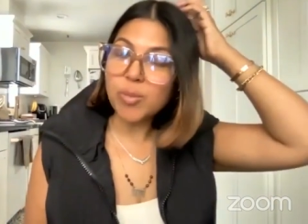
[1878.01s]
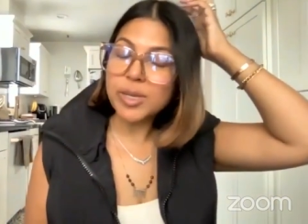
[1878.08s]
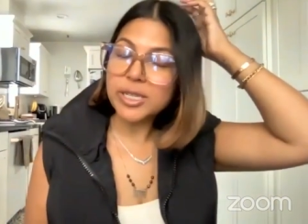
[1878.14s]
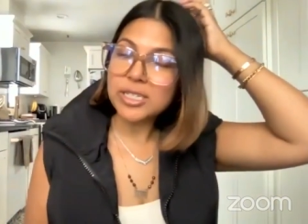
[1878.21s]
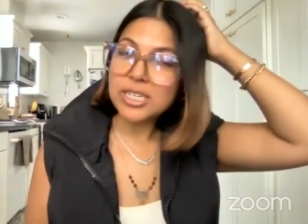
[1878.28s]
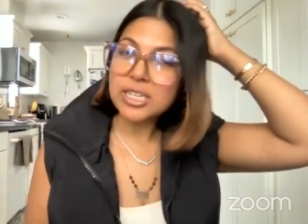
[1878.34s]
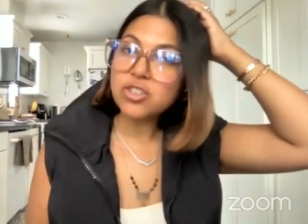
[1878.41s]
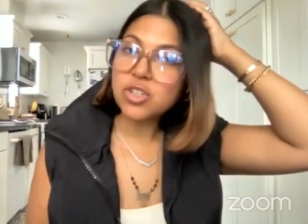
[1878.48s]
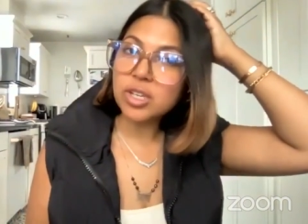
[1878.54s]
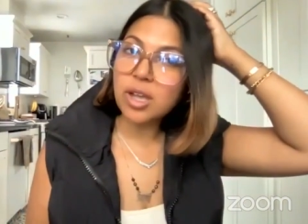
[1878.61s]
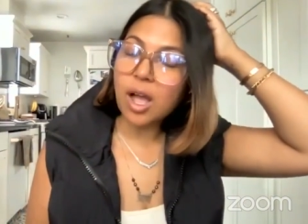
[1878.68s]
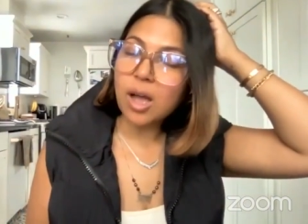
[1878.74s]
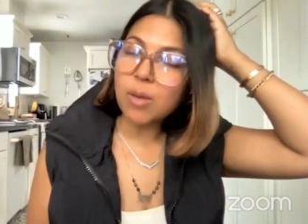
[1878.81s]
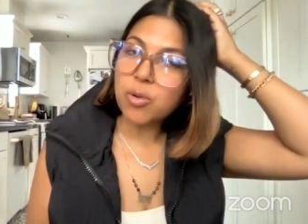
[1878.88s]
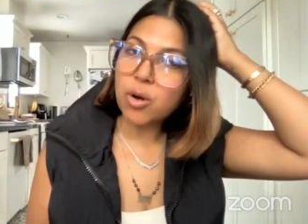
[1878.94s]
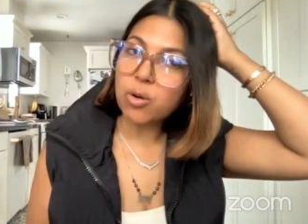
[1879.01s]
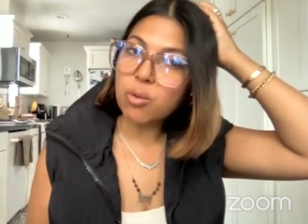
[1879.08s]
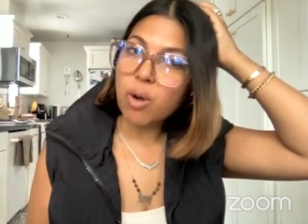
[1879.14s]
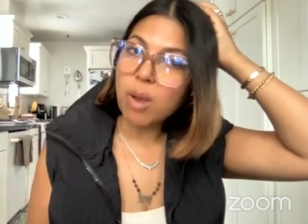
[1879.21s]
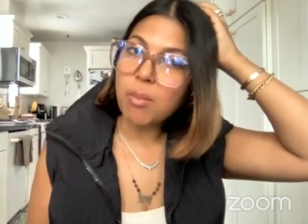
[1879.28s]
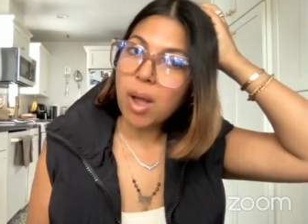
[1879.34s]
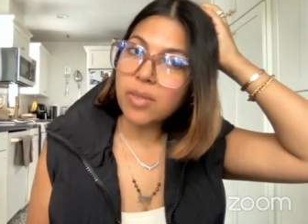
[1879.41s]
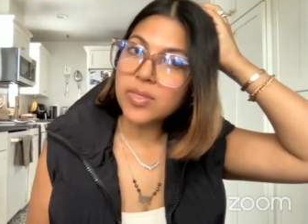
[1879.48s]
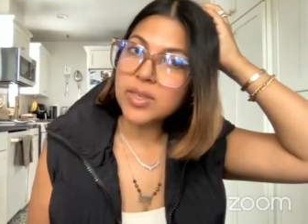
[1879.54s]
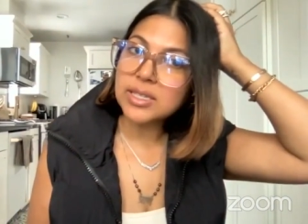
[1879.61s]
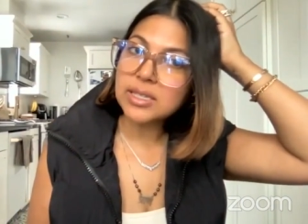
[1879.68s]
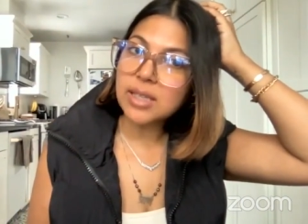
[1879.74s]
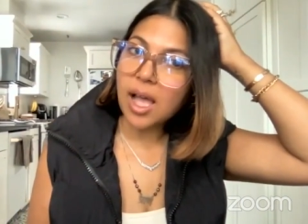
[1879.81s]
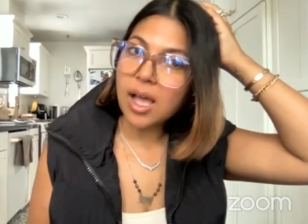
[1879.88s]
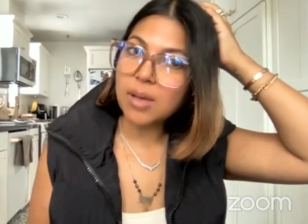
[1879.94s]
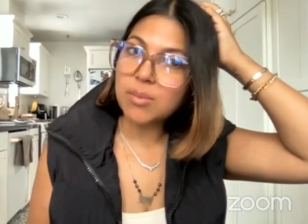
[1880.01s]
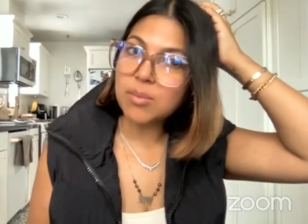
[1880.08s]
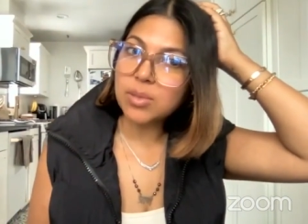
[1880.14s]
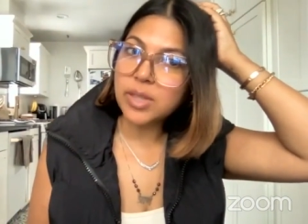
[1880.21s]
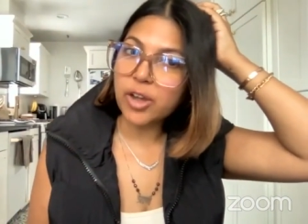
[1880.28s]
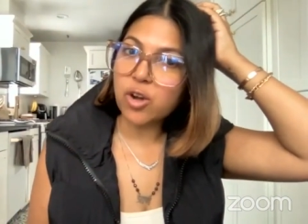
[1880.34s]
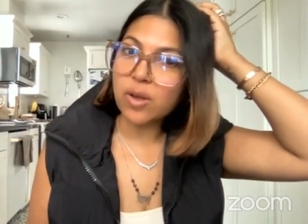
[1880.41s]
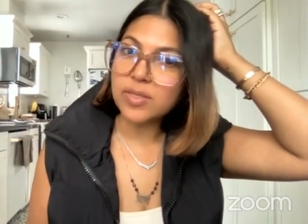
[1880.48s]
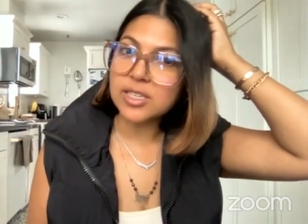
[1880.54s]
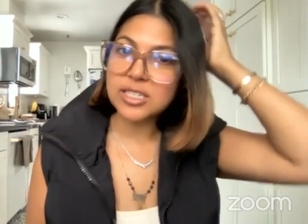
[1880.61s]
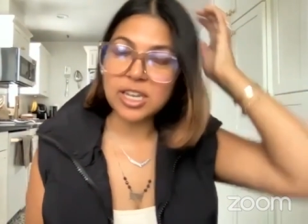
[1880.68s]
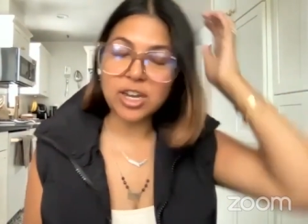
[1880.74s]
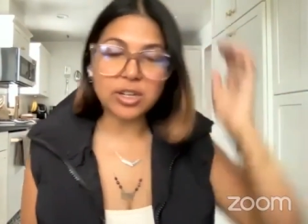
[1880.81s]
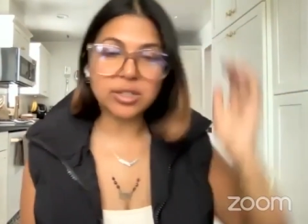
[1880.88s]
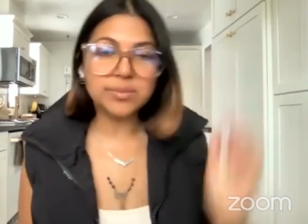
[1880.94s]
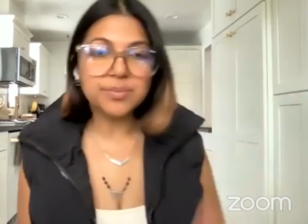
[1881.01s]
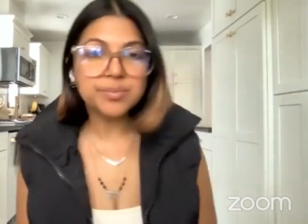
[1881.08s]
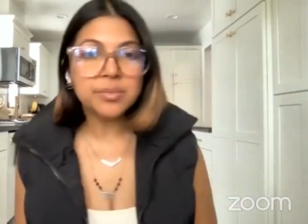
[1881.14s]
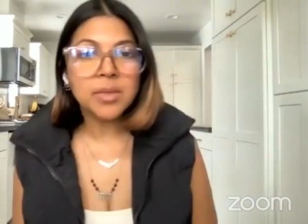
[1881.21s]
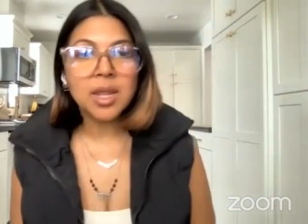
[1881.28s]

I'll be teaching a program on this um, later on this year.